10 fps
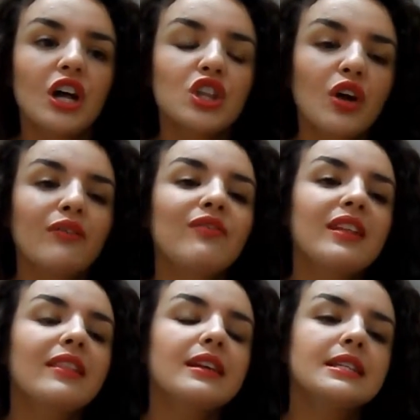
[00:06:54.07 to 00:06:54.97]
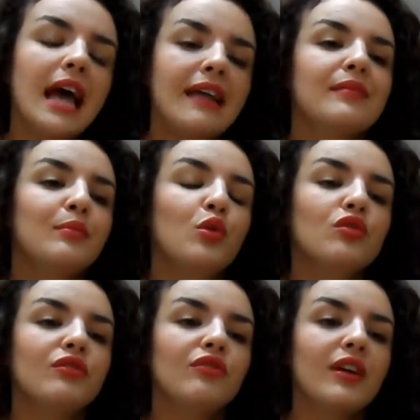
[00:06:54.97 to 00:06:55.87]
I don't feel that it's as
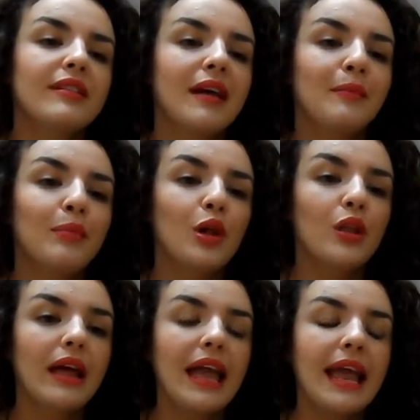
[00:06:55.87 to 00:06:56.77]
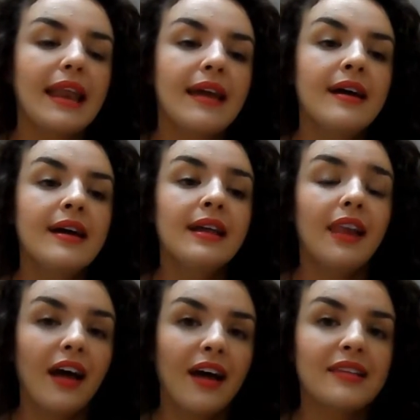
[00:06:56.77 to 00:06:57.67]
important, for example, in,
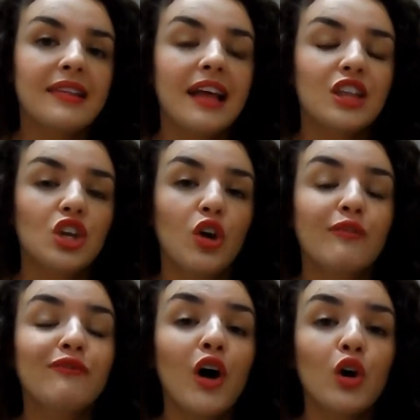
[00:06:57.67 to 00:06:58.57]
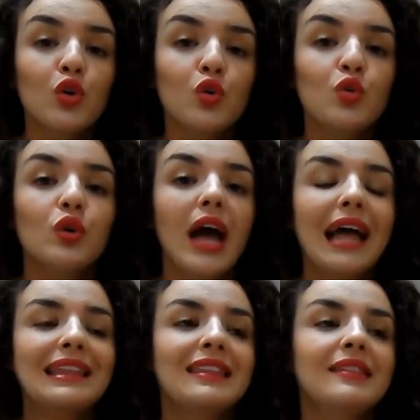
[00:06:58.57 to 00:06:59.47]
like I said, you know, Vogue
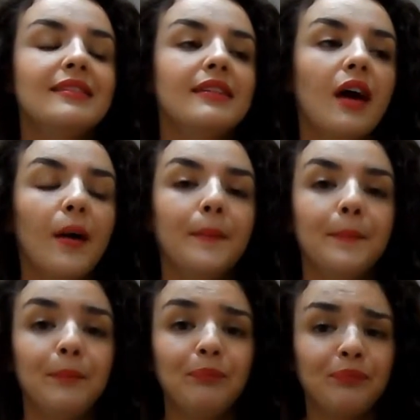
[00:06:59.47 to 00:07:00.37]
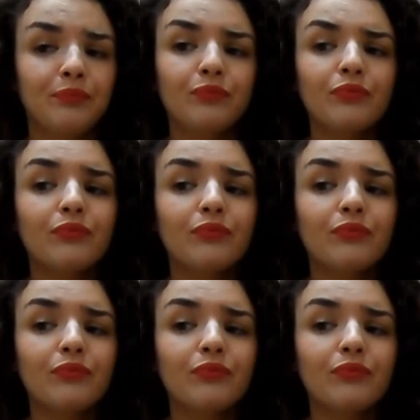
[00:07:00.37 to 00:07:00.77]
and um